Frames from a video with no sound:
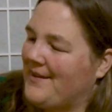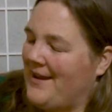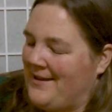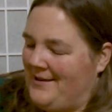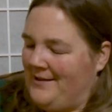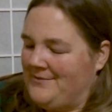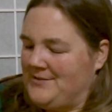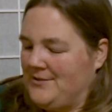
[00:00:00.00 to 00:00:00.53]
I'd
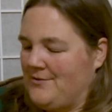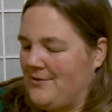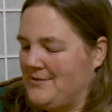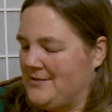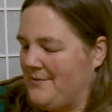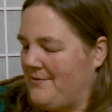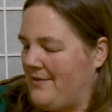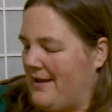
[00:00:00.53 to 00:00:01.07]
love to grow
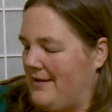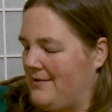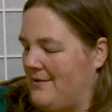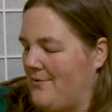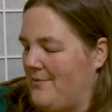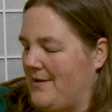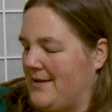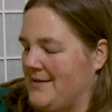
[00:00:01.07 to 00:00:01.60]
some of that
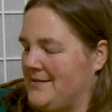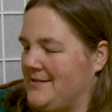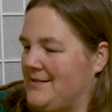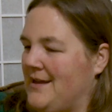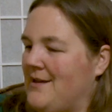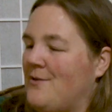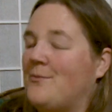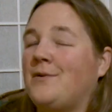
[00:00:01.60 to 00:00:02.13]
though, because
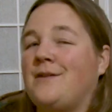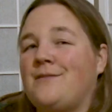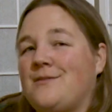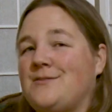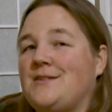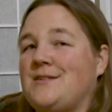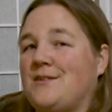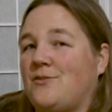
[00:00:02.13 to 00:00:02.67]
one of
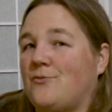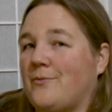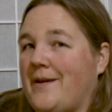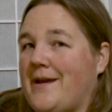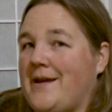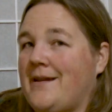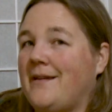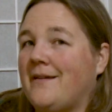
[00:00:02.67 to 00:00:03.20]
those is a
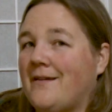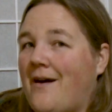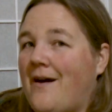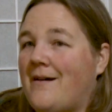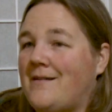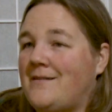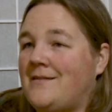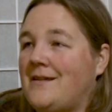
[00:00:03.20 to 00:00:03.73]
green
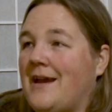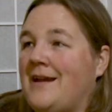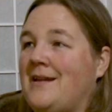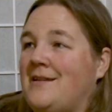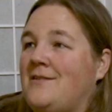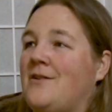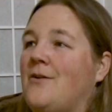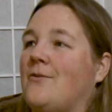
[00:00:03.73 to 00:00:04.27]
cotton. I
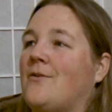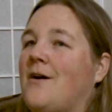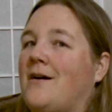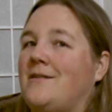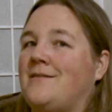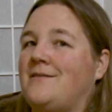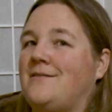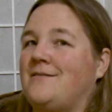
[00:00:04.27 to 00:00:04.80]
didn't know
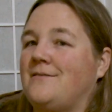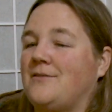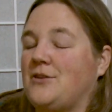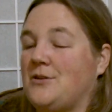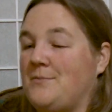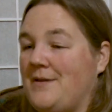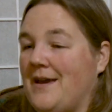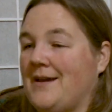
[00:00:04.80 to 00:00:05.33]
cotton
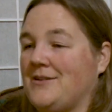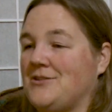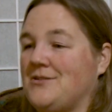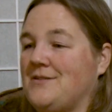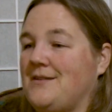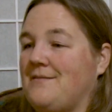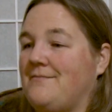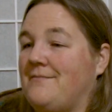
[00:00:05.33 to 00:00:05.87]
could be
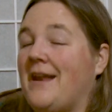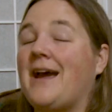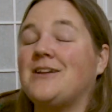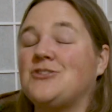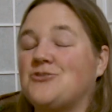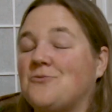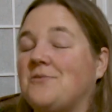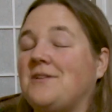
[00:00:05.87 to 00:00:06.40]
actually
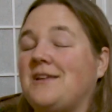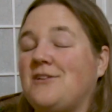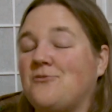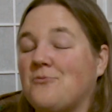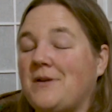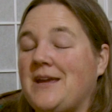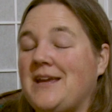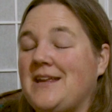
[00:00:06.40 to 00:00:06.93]
naturally
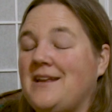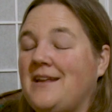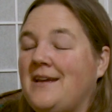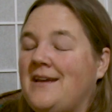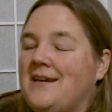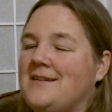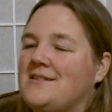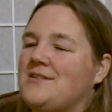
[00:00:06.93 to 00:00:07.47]
green,
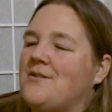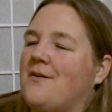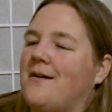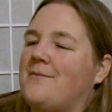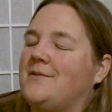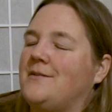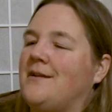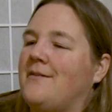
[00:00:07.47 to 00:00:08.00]
so I
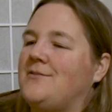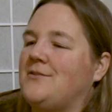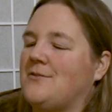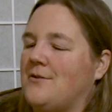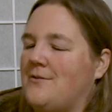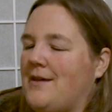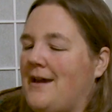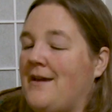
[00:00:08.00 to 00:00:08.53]
would love to
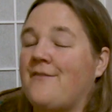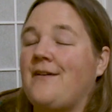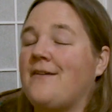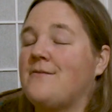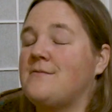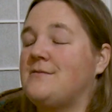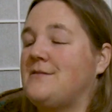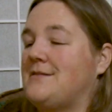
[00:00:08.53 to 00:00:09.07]
grow that. If I
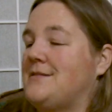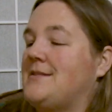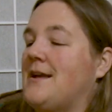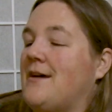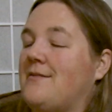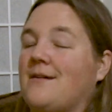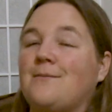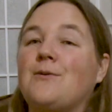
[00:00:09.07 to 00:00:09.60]
ever move to the
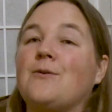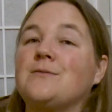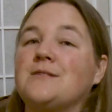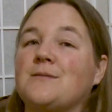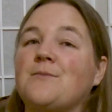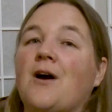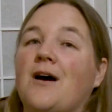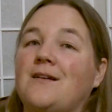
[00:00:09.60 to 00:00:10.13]
south, I'm growing
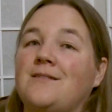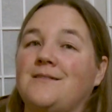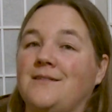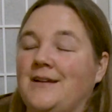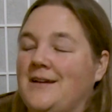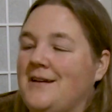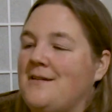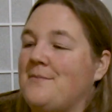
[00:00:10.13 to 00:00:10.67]
some cotton,
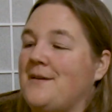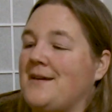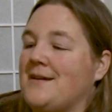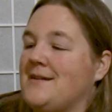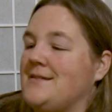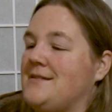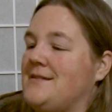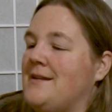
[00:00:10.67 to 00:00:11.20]

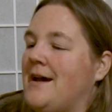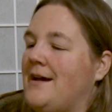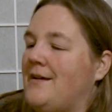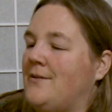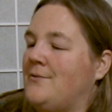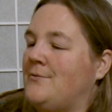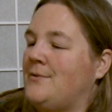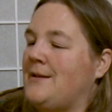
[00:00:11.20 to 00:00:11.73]
because not
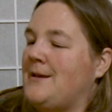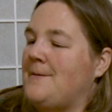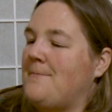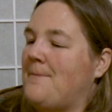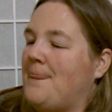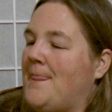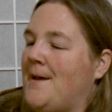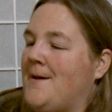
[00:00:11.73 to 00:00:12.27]

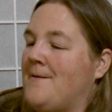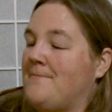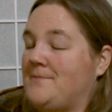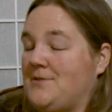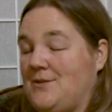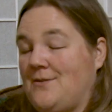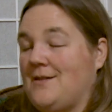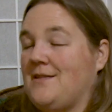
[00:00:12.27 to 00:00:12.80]
only
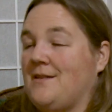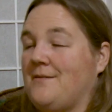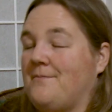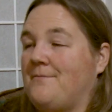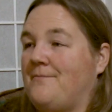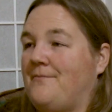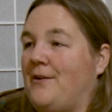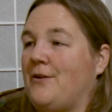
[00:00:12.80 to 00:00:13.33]
do you get the
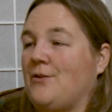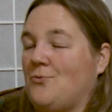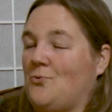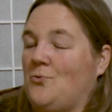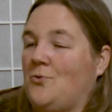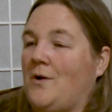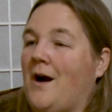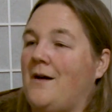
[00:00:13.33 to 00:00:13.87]
very
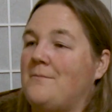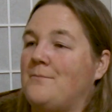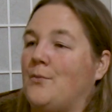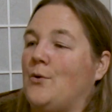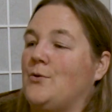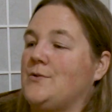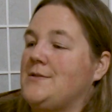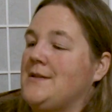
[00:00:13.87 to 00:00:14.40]
cool cotton
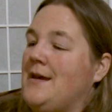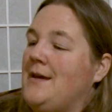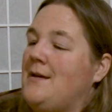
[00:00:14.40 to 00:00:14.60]
bowls,